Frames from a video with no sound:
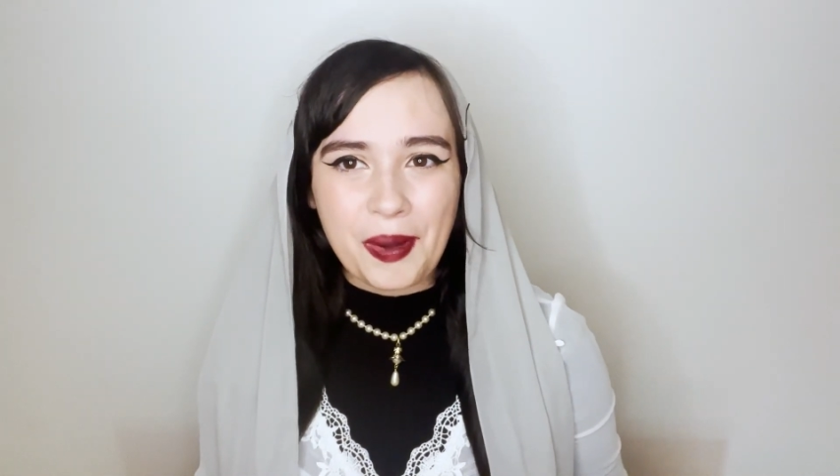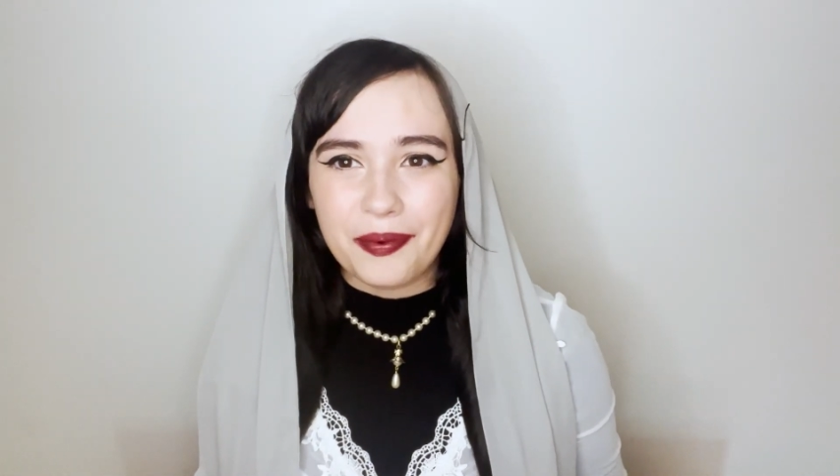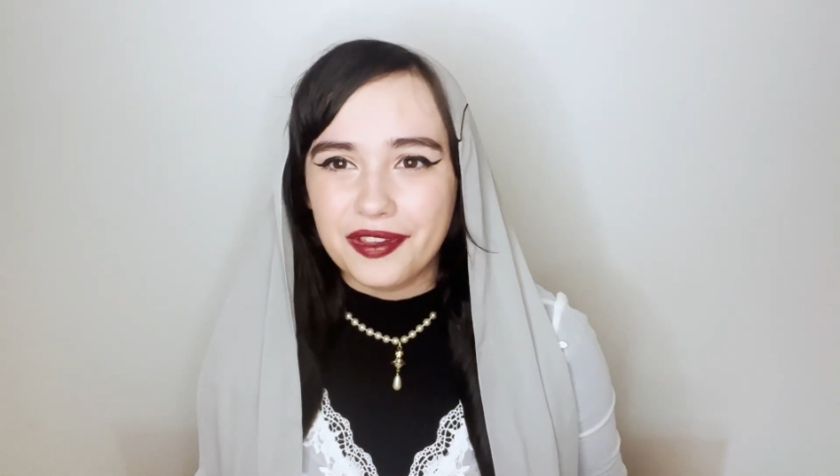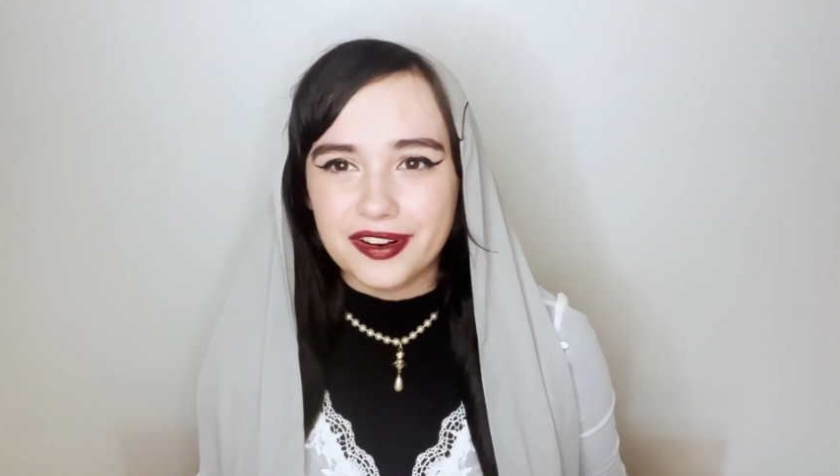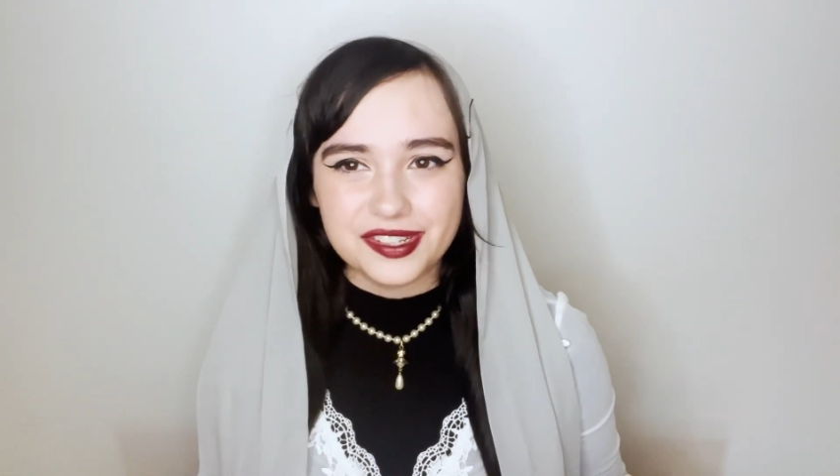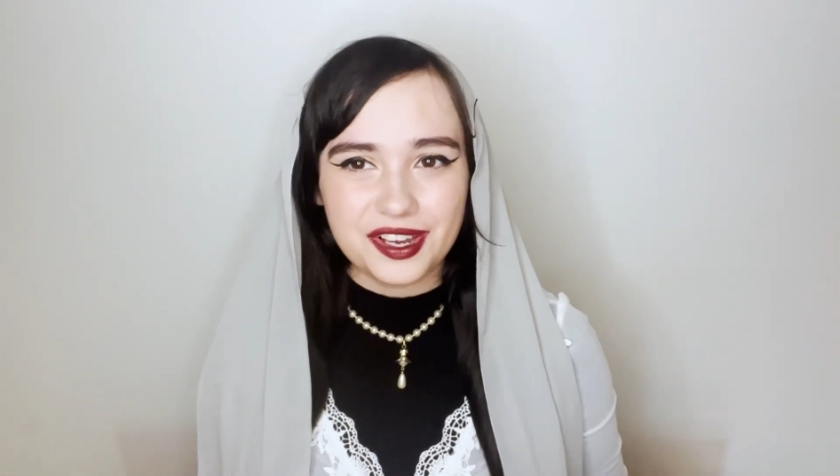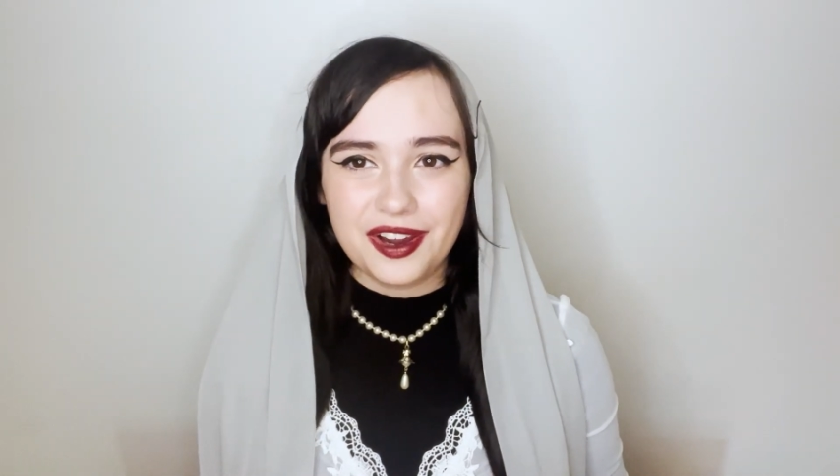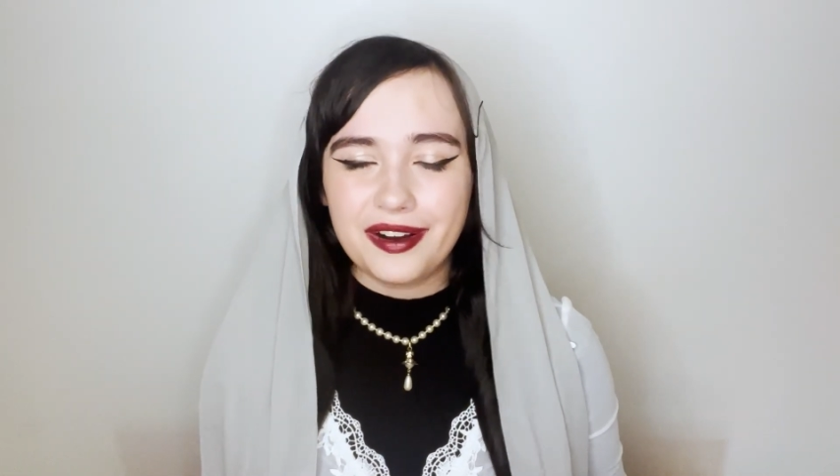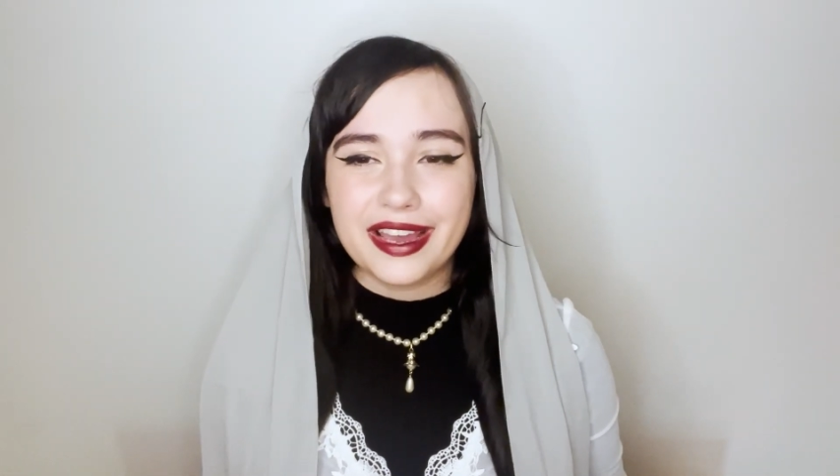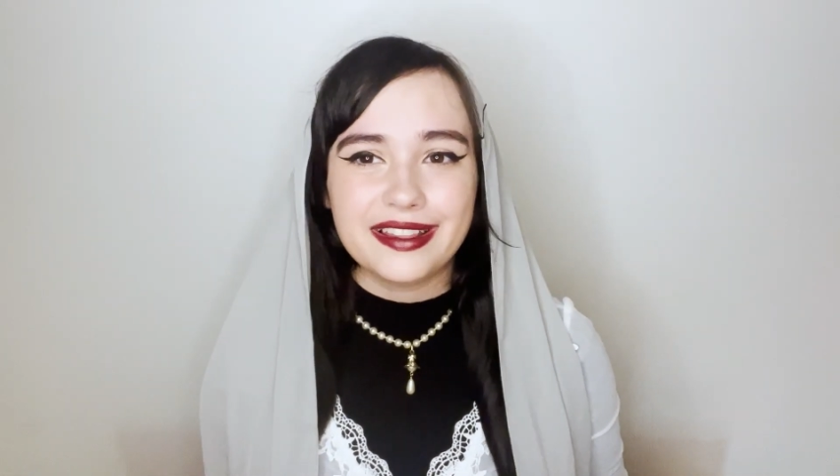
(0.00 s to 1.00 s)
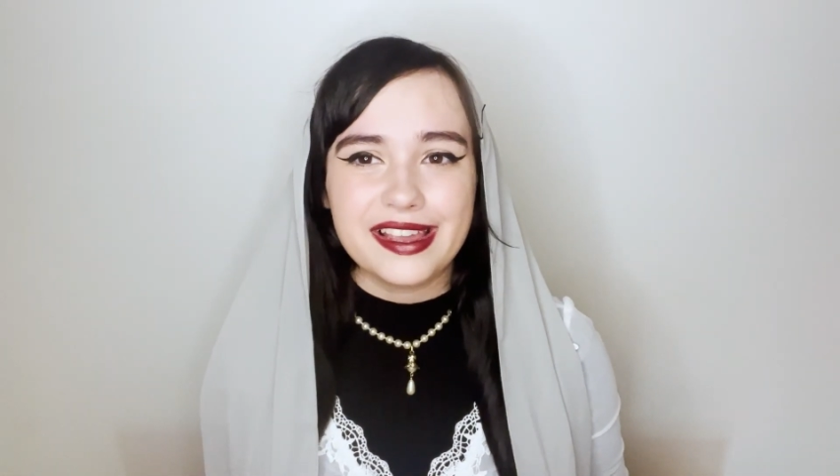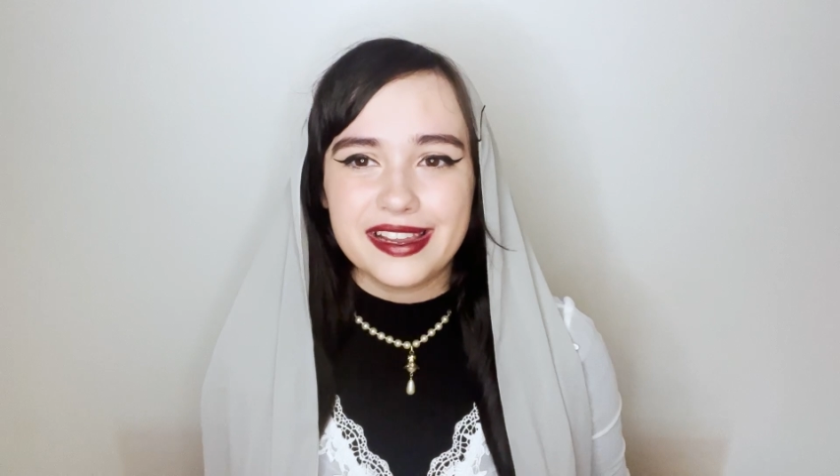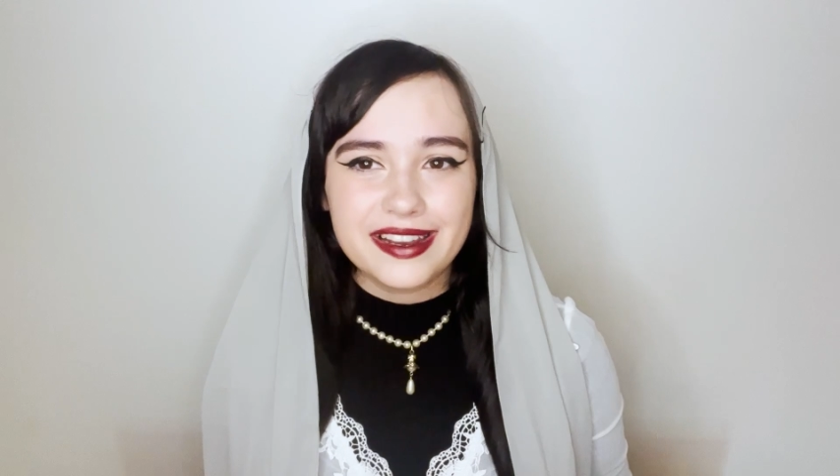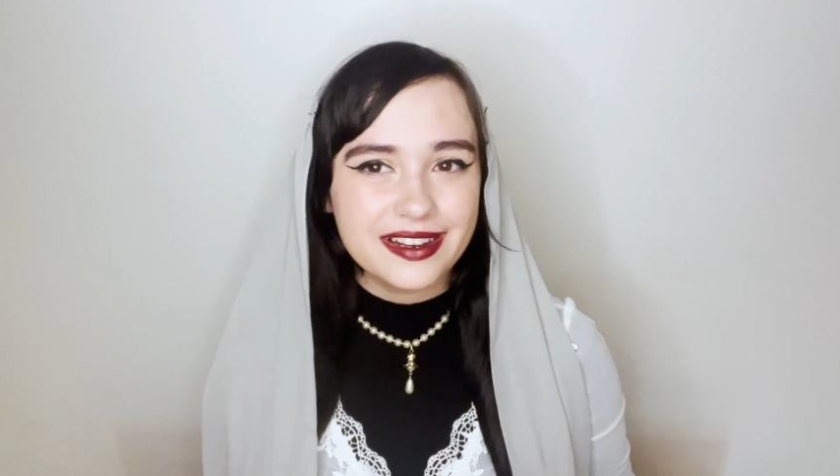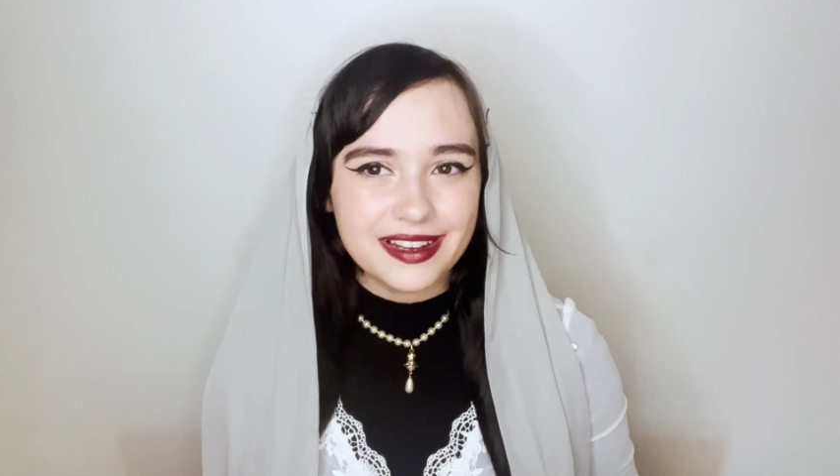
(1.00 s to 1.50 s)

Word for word: couple years ago, I